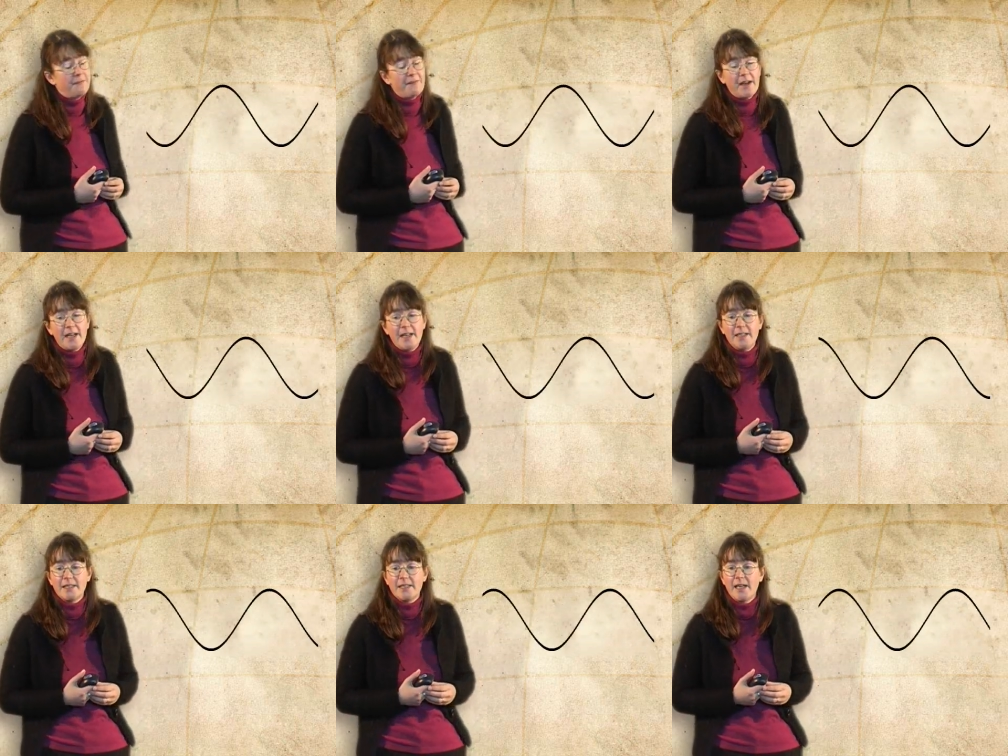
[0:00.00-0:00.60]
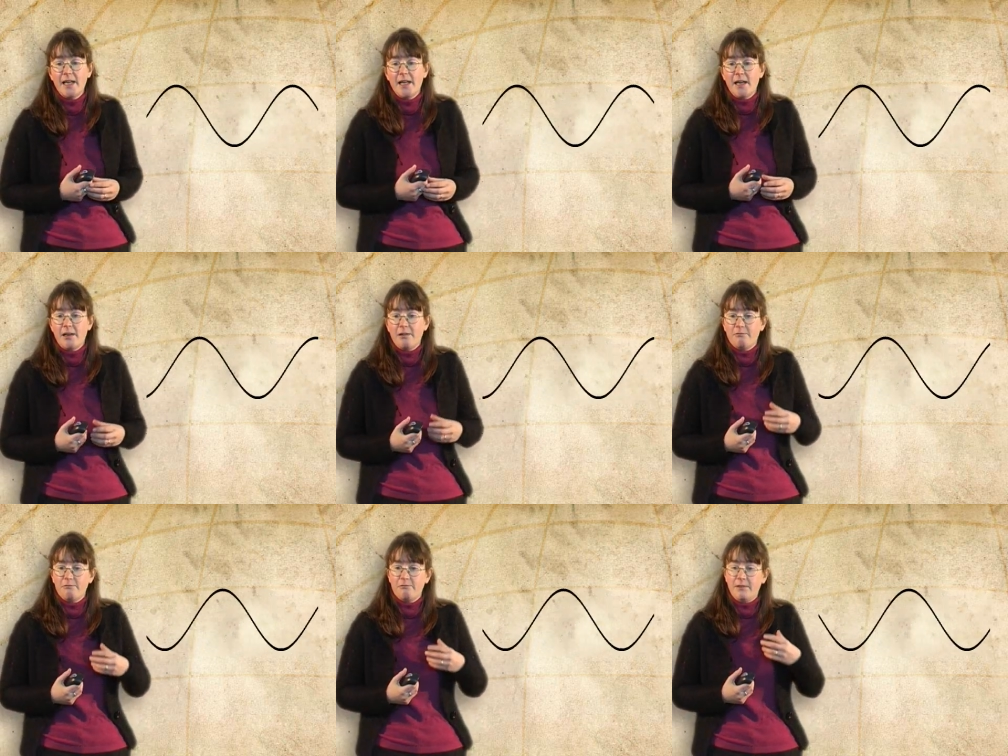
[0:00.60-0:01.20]
phase
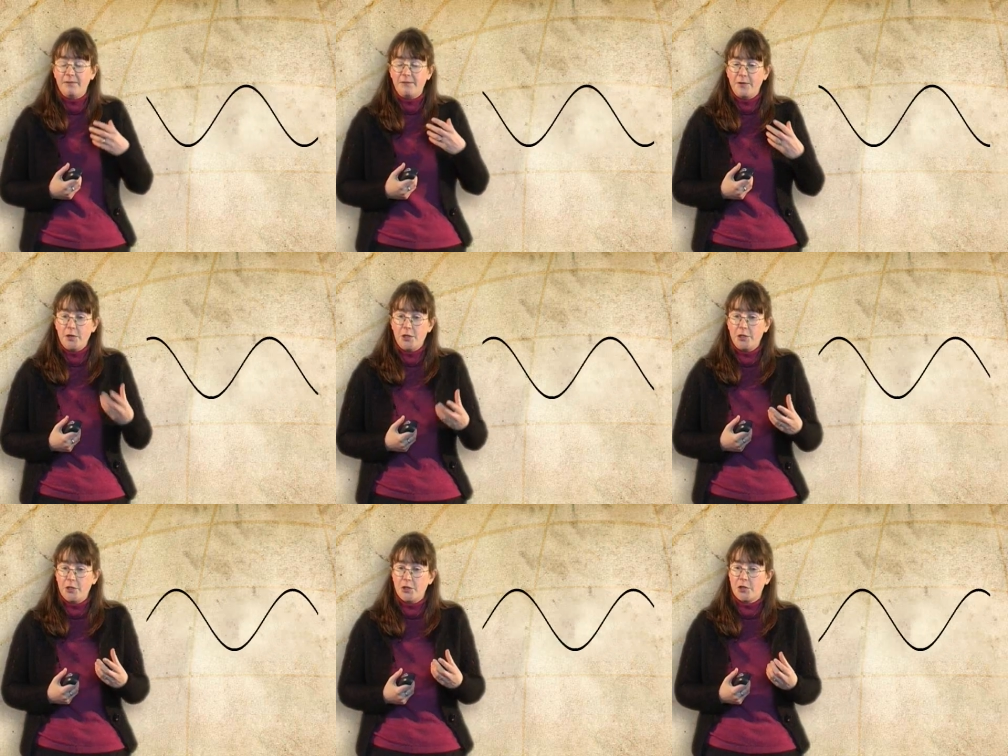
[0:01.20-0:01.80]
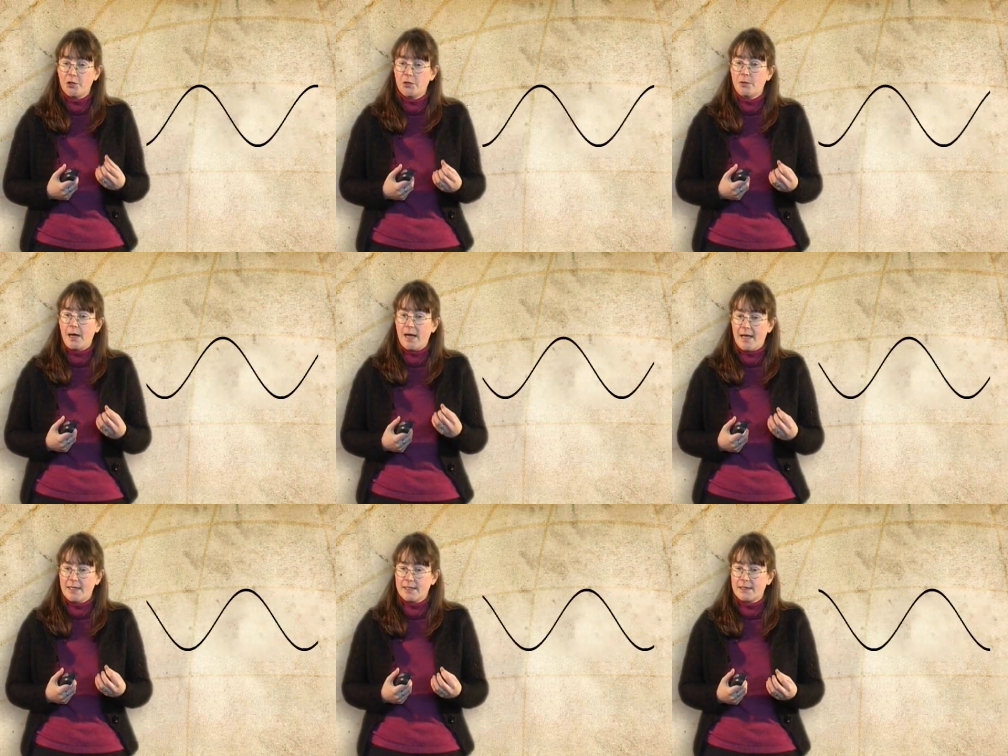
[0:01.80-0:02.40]
referred to
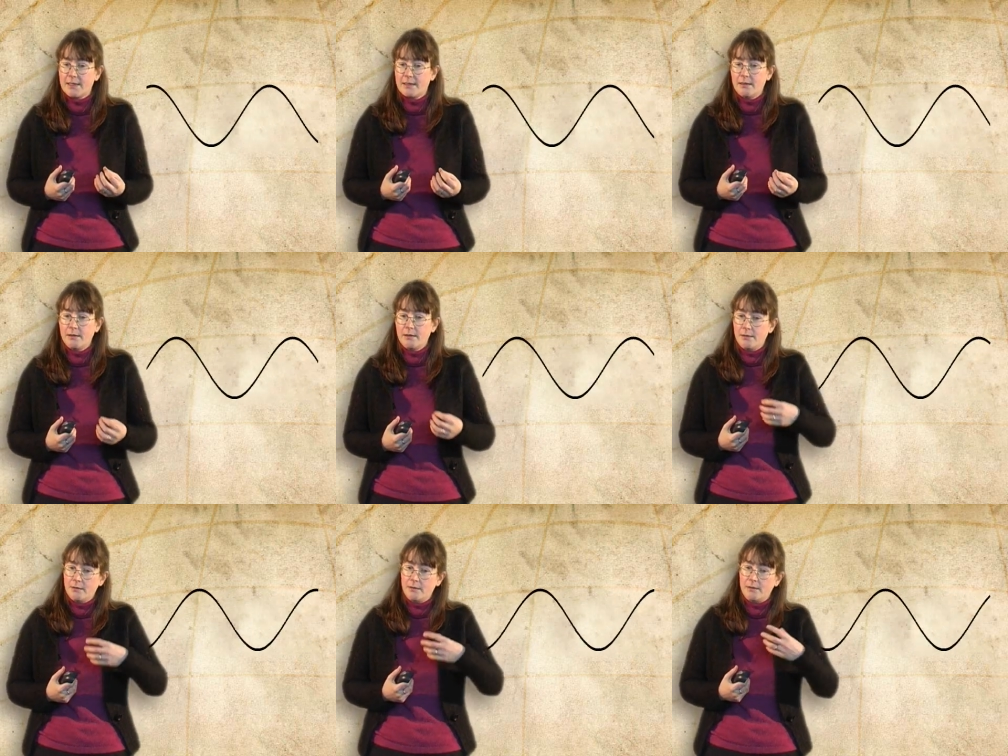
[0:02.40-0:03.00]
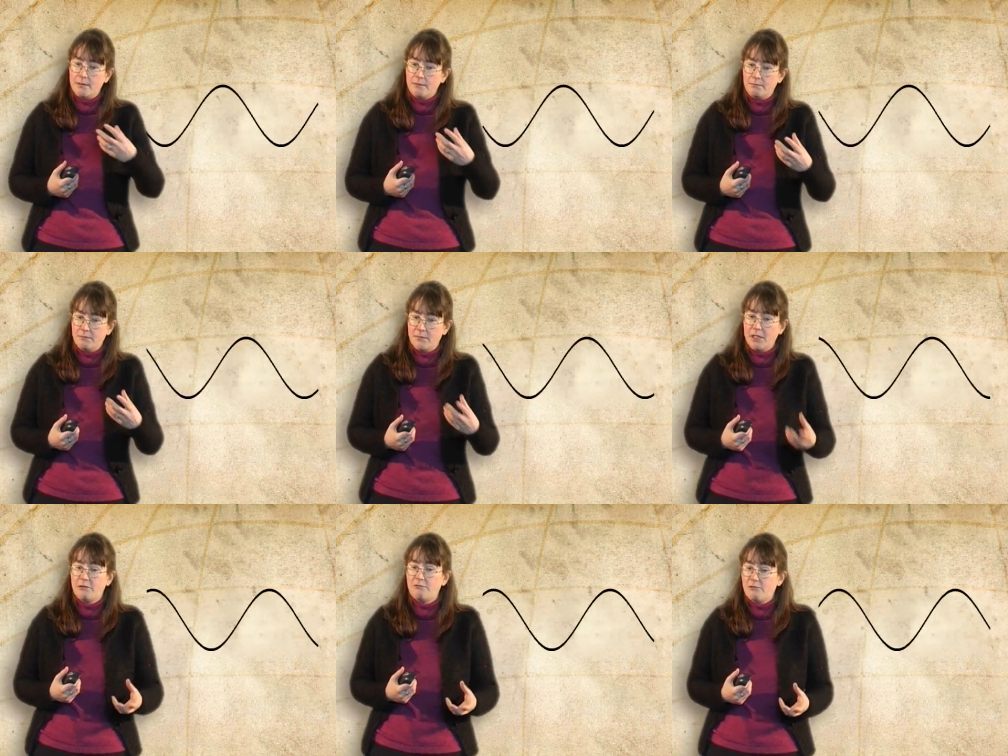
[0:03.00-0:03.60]
as
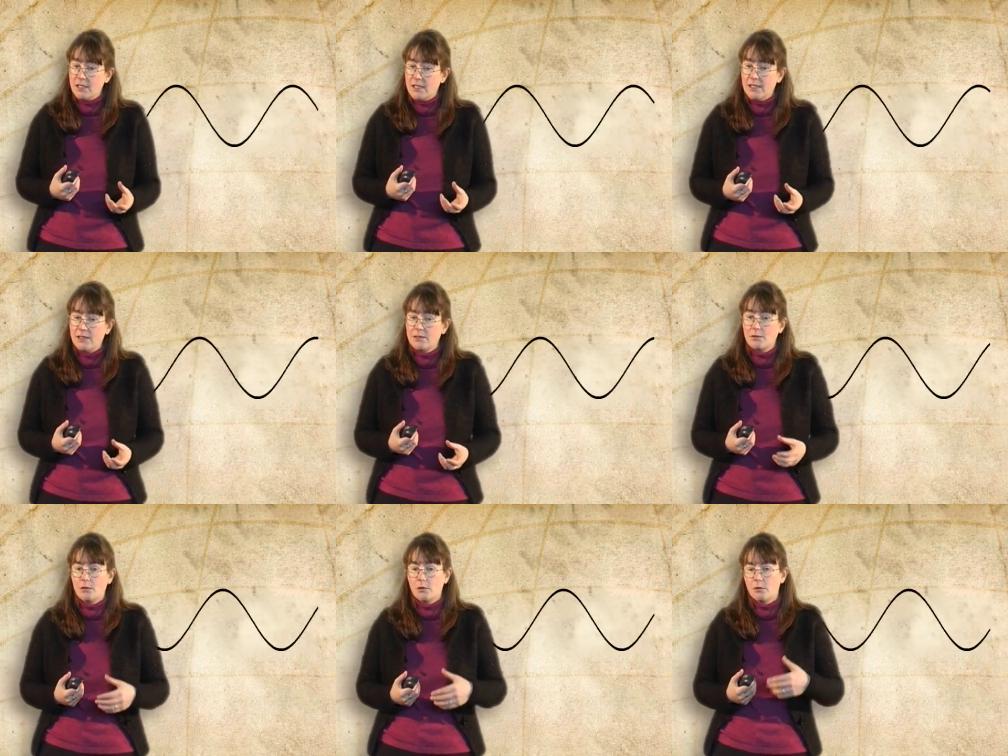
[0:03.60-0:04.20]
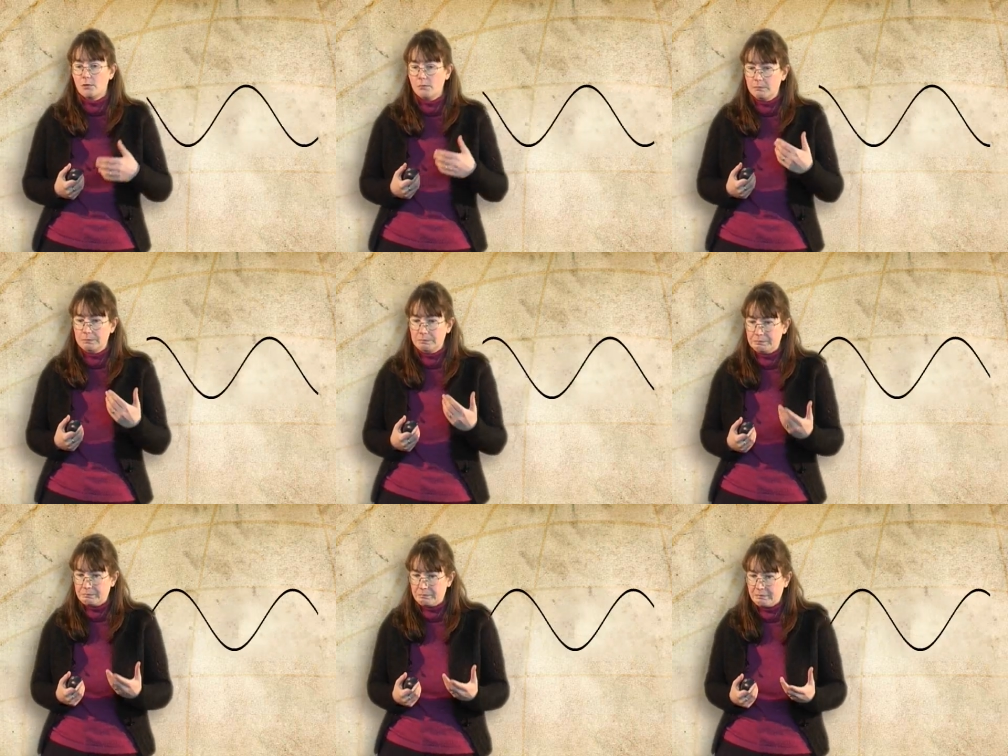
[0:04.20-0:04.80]
degrees or
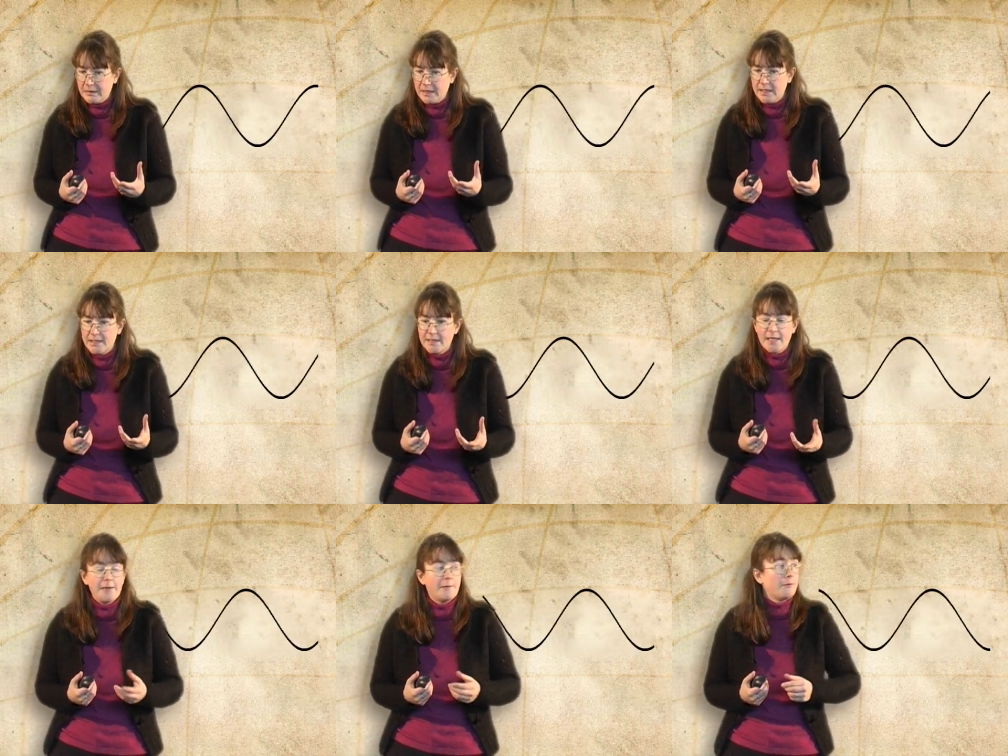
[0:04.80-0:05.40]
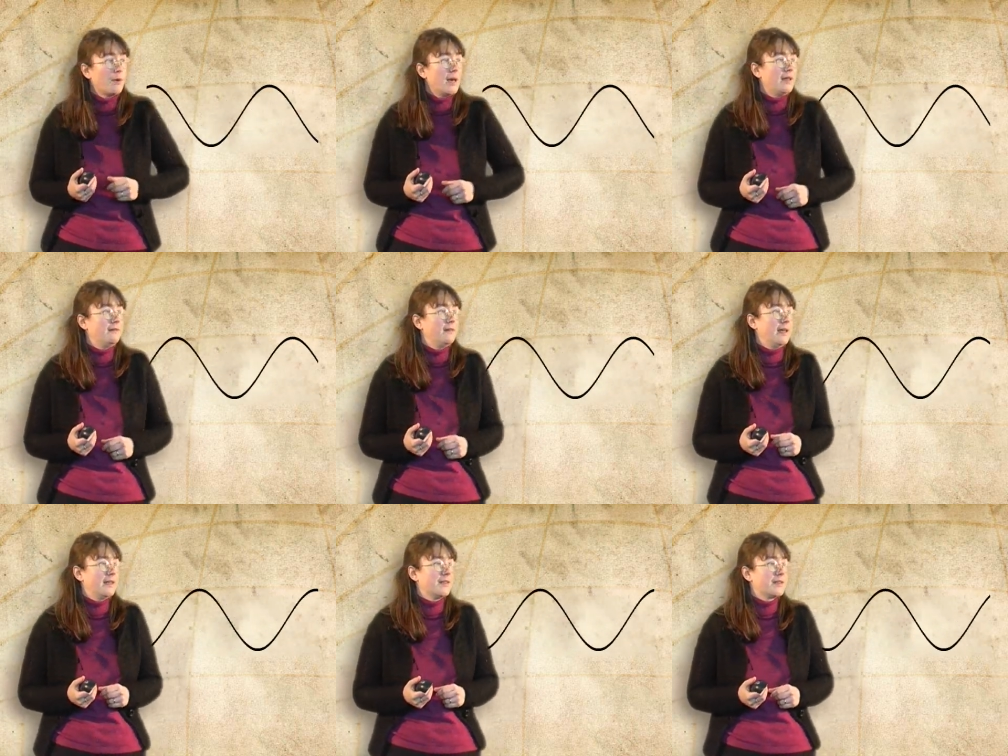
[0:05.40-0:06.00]
instead of
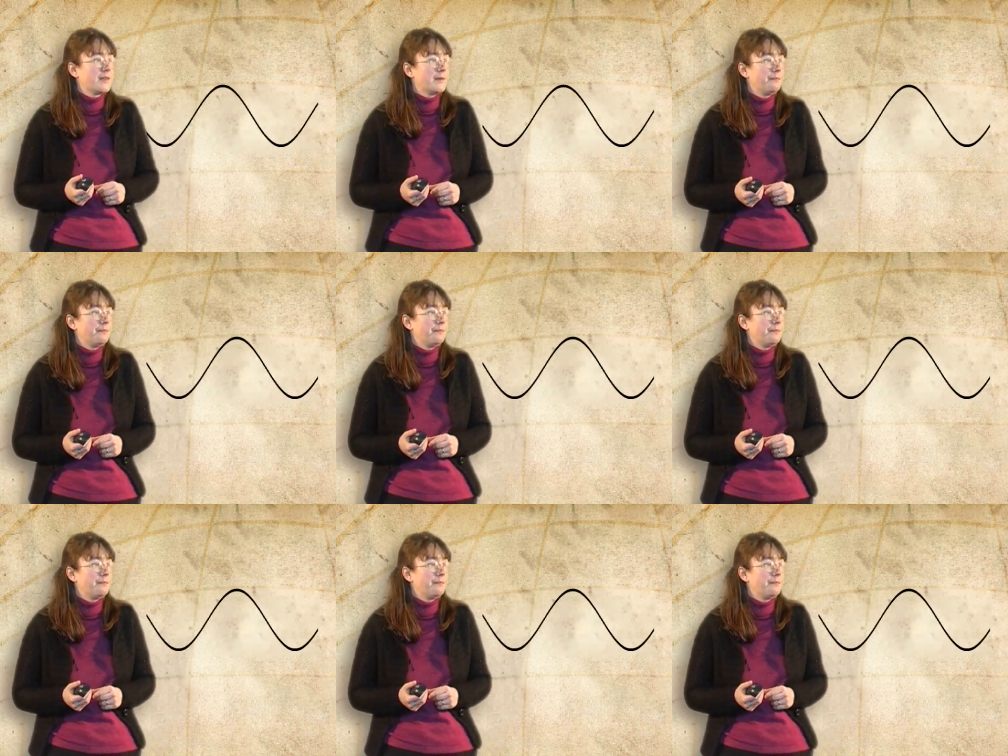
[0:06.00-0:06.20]
wavelengths.